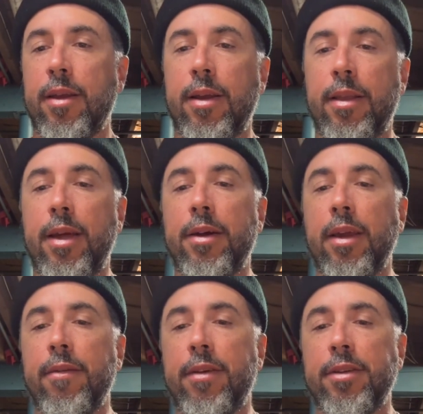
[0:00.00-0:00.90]
And that'll
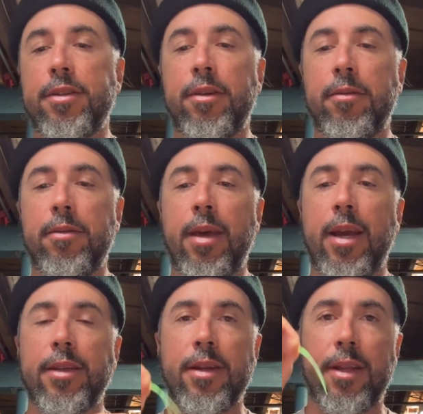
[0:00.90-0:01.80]
give us 2
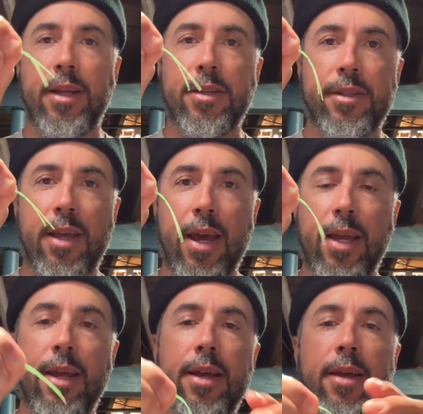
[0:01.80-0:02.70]
legs on each
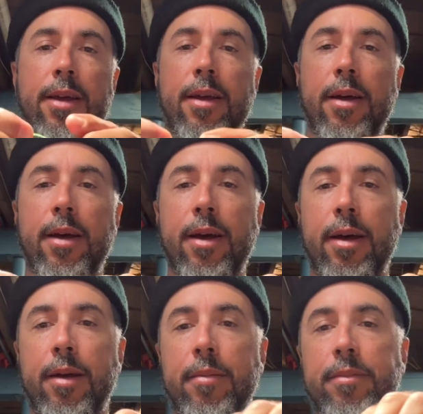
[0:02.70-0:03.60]
side.
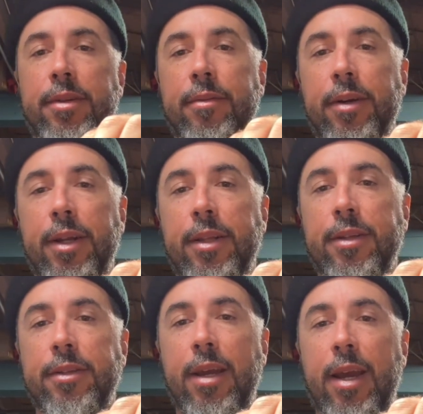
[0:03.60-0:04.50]
So we're gonna
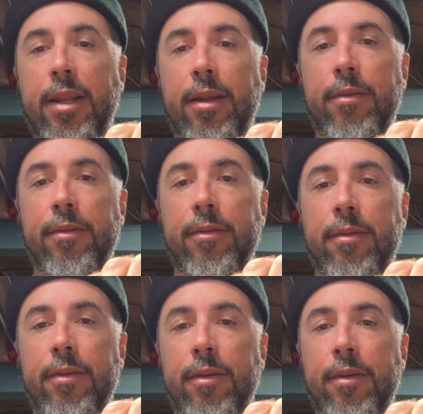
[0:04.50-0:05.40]
just tie it in
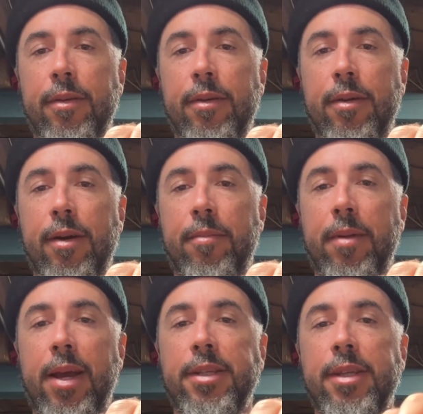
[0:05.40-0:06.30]
on
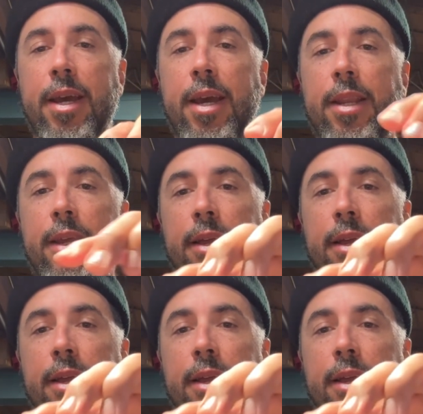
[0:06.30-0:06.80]
my side,